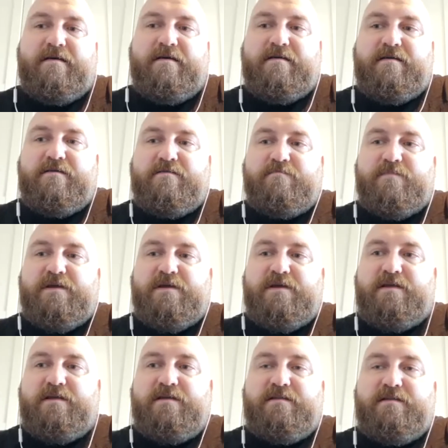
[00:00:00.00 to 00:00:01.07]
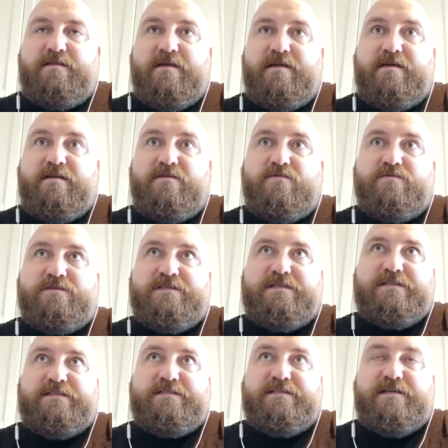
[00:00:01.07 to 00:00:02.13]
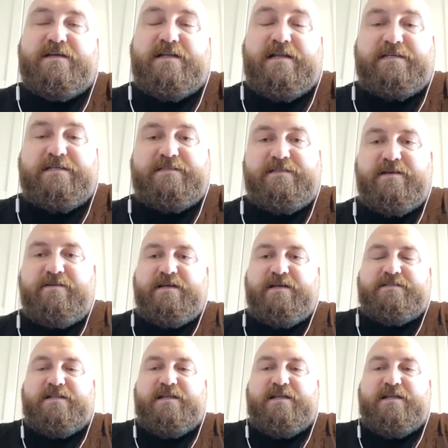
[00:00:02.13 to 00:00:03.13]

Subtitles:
got my diagnosis last year, actually,